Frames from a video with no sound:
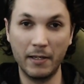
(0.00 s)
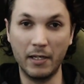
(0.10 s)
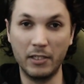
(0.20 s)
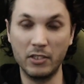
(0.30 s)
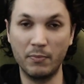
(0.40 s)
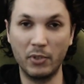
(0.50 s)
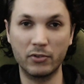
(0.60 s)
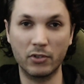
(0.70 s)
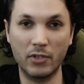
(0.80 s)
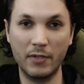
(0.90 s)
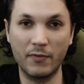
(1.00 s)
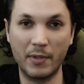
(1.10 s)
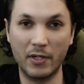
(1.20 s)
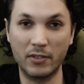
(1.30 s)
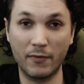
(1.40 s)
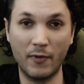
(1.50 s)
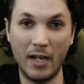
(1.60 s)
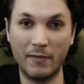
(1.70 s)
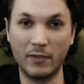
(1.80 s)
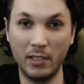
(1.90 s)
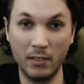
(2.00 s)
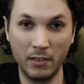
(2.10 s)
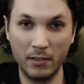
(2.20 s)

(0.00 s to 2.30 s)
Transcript: and you'd build your trade from there. It took forever,